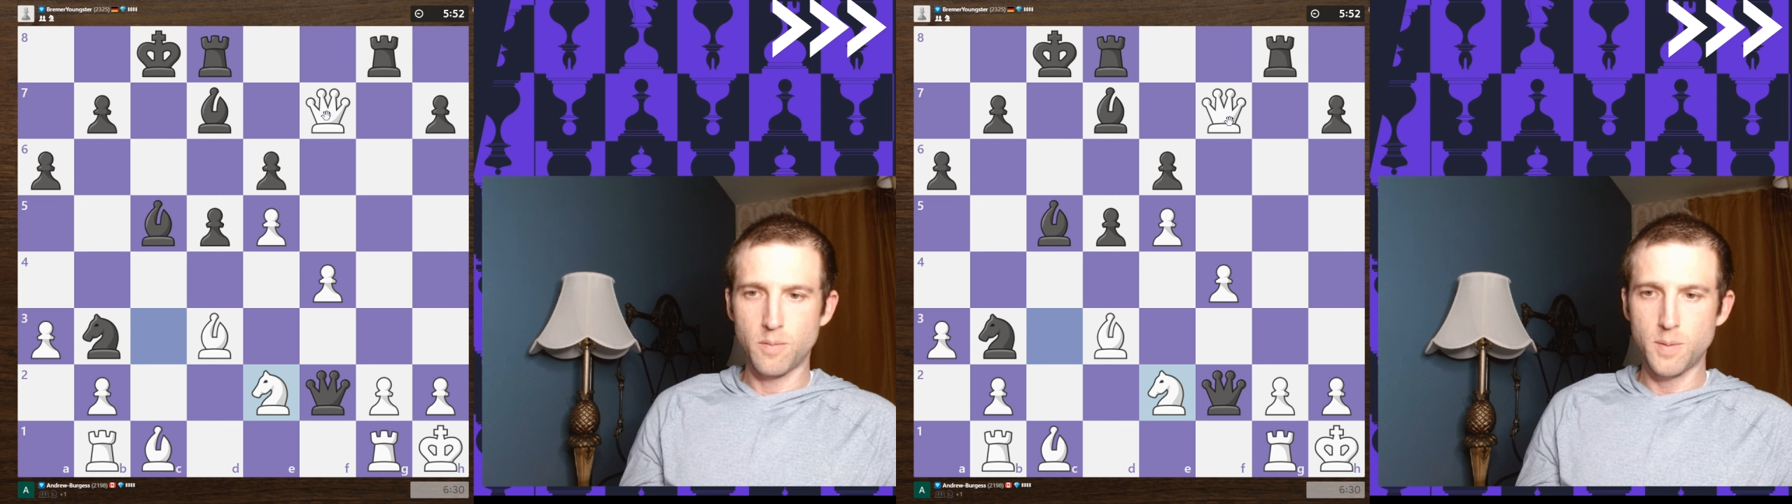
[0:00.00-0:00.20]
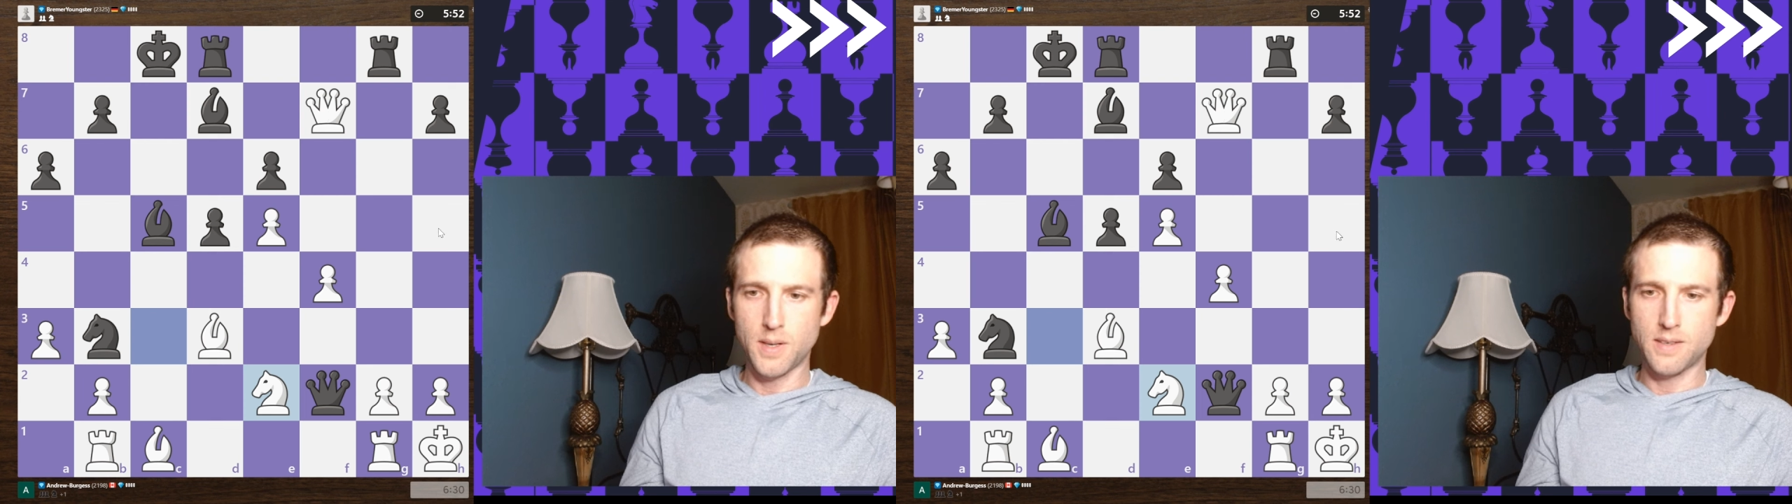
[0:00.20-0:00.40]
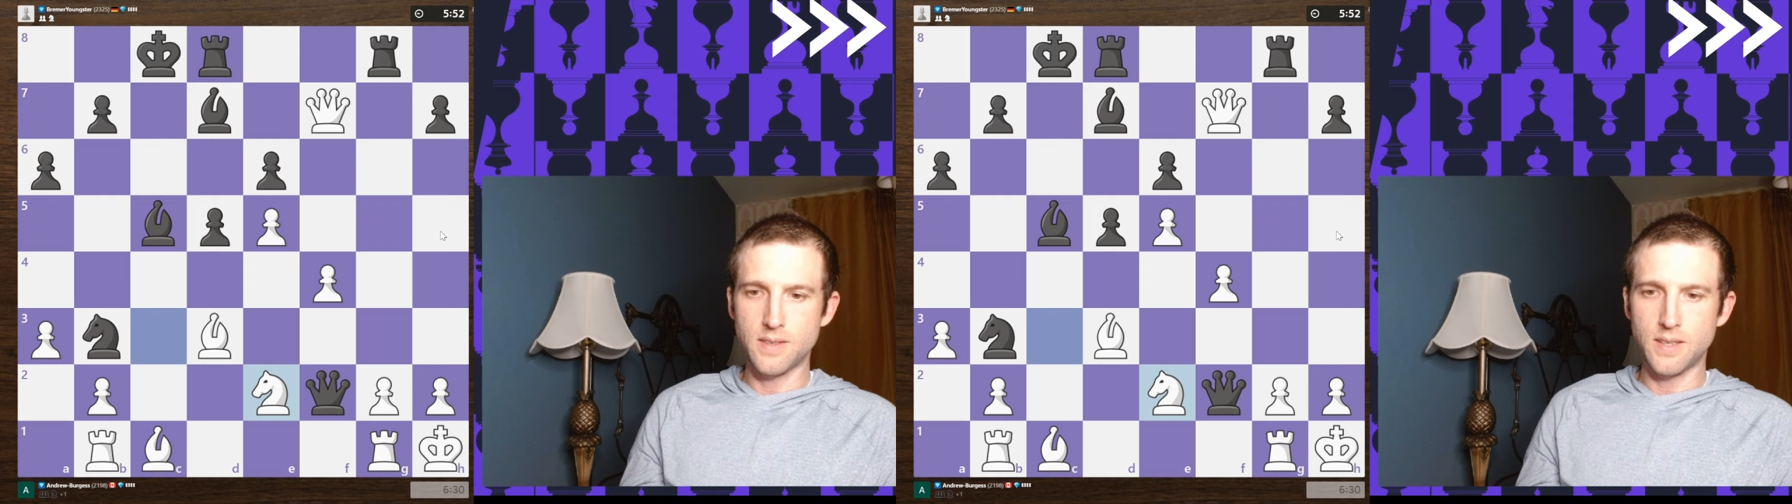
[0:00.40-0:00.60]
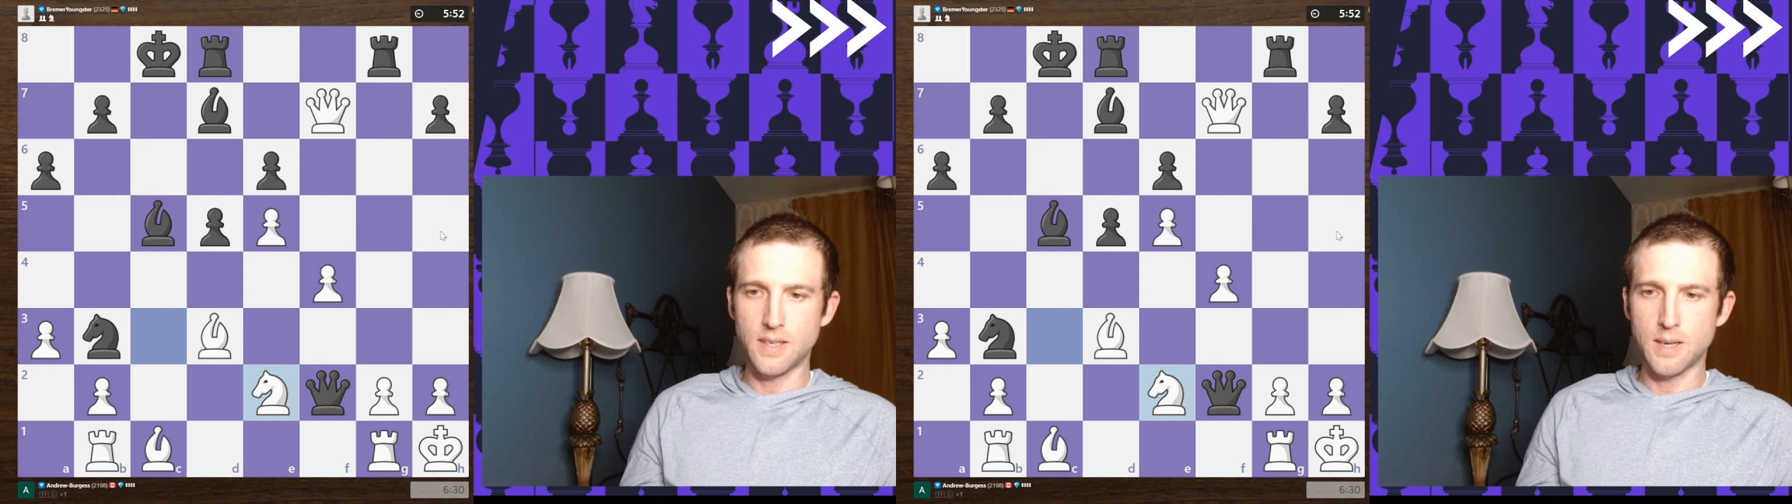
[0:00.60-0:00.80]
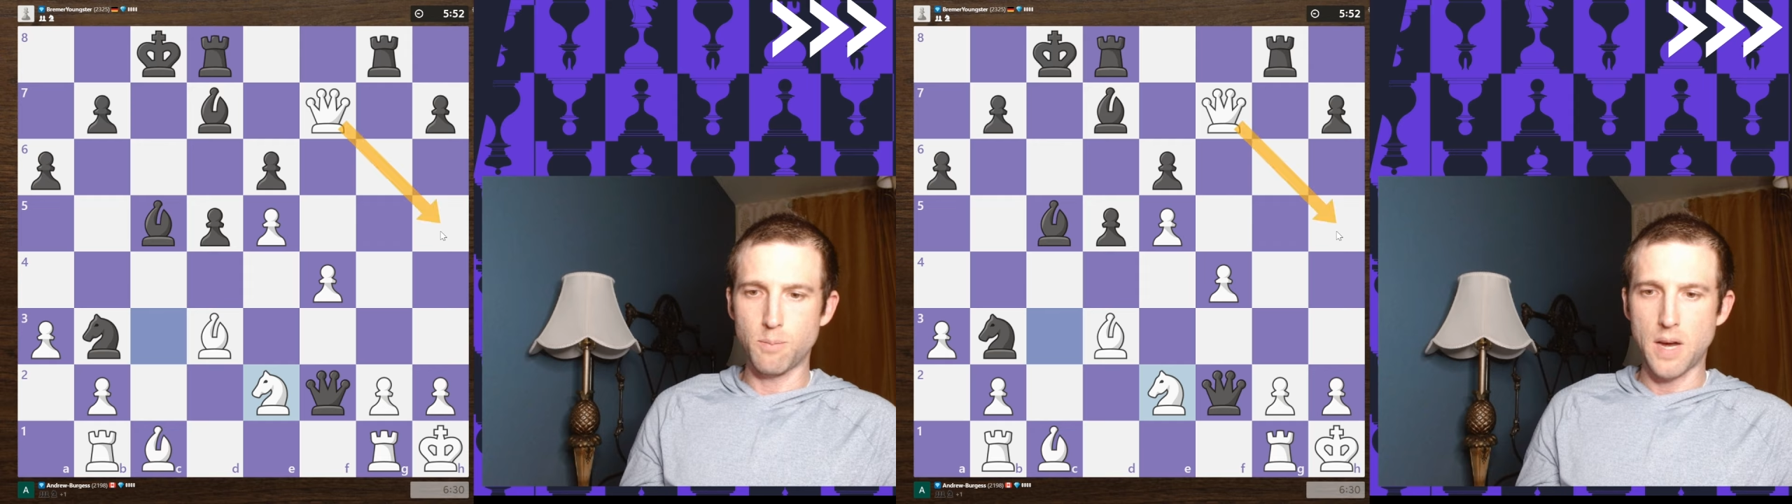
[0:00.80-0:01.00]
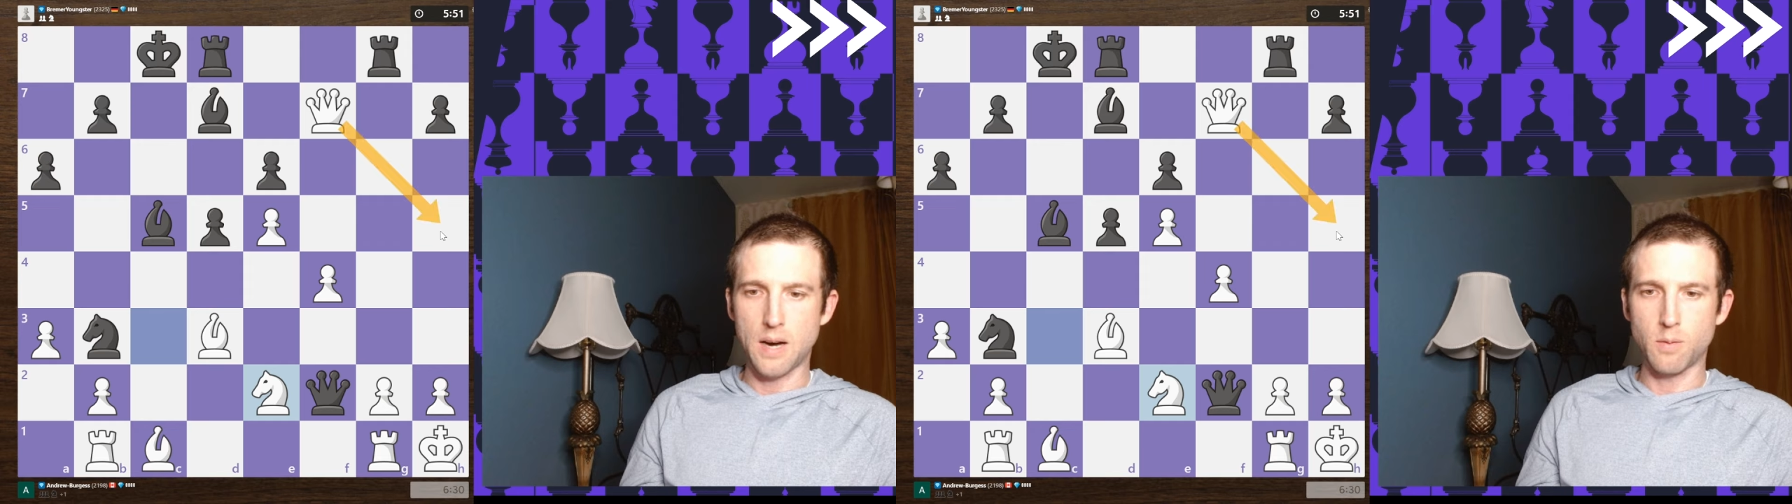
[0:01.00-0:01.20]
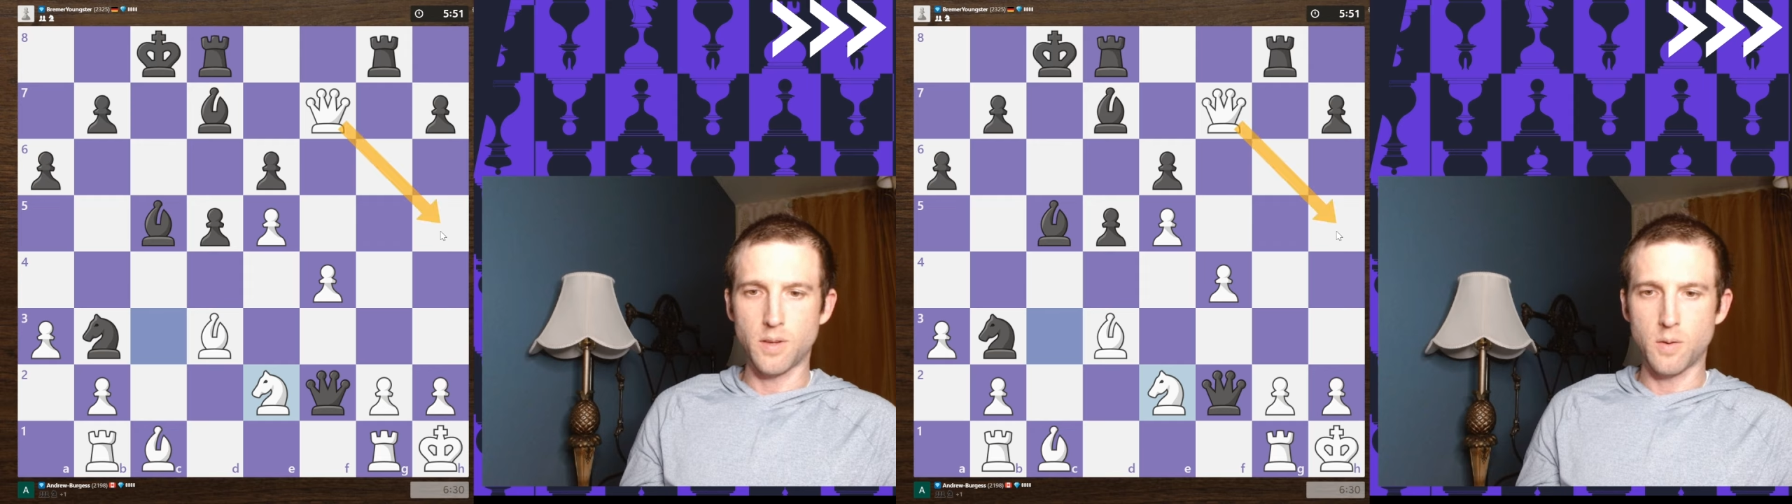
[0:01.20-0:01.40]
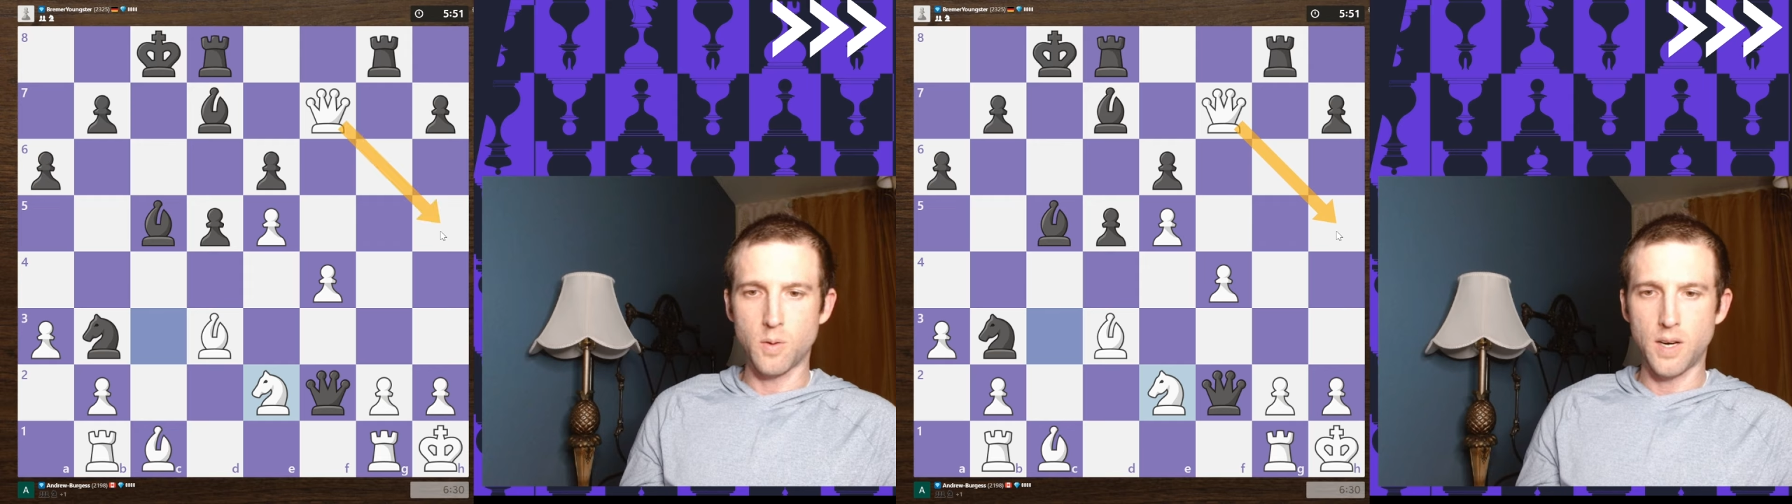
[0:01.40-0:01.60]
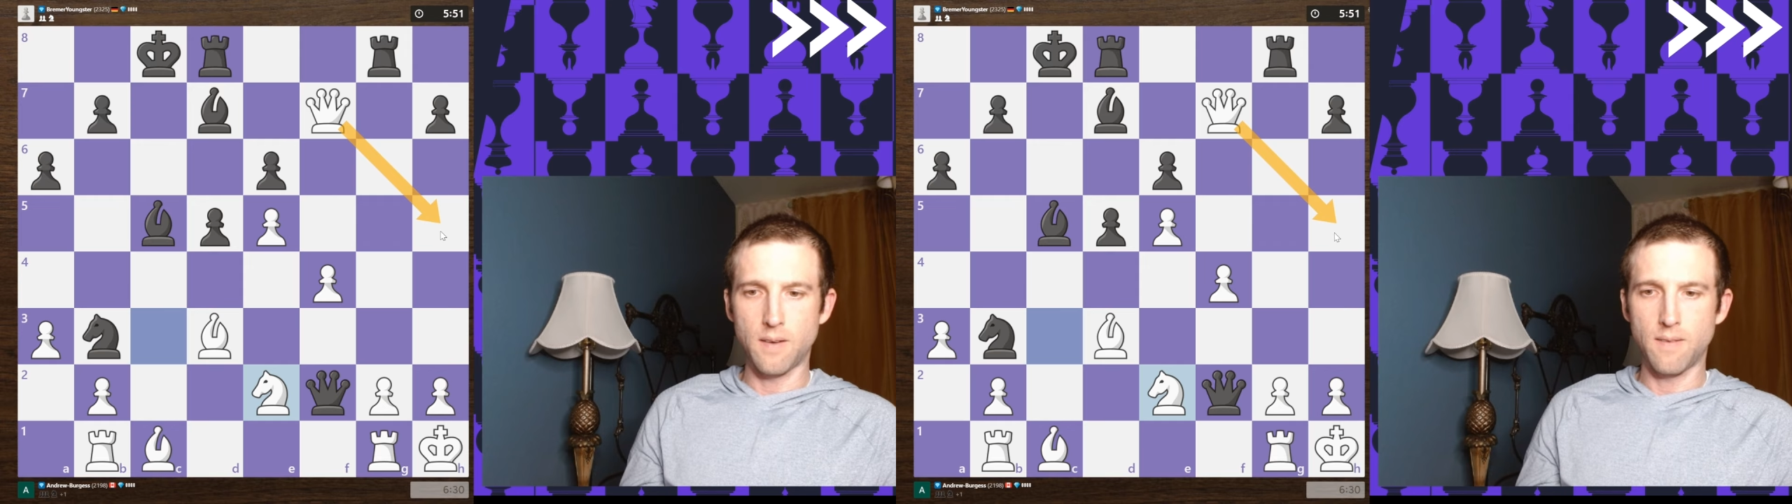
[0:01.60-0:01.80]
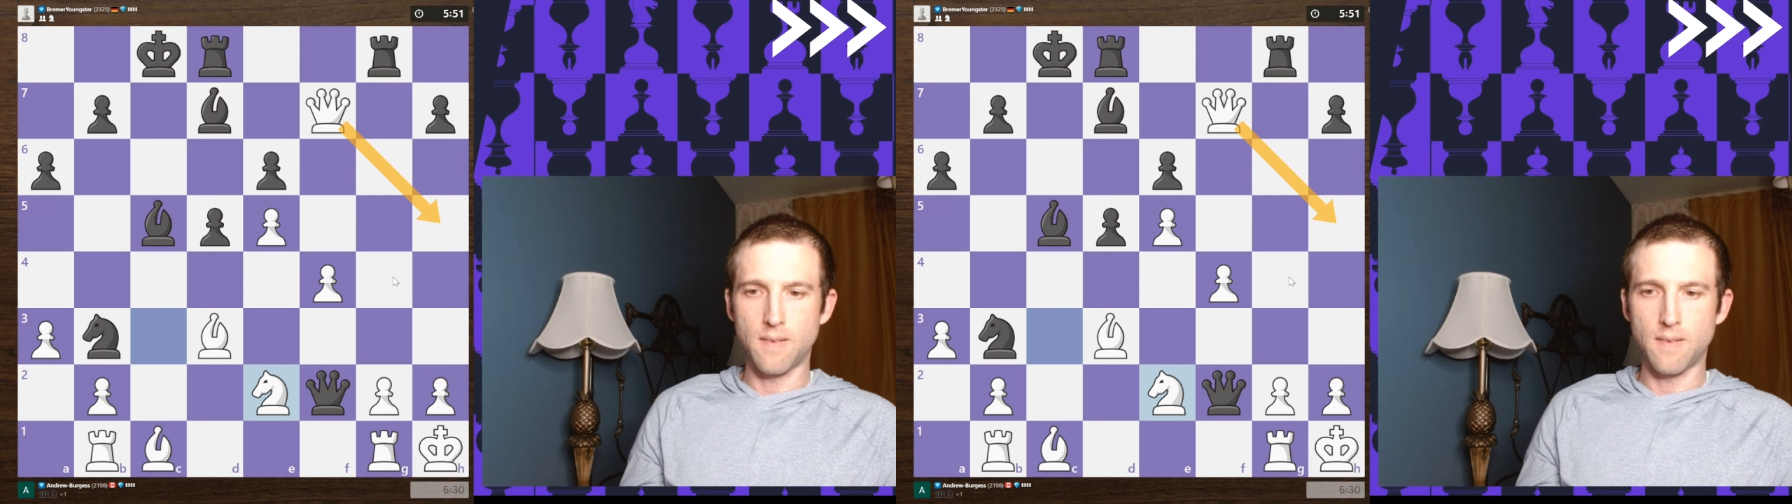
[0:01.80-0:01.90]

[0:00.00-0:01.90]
Maybe I just need to get back with the queen.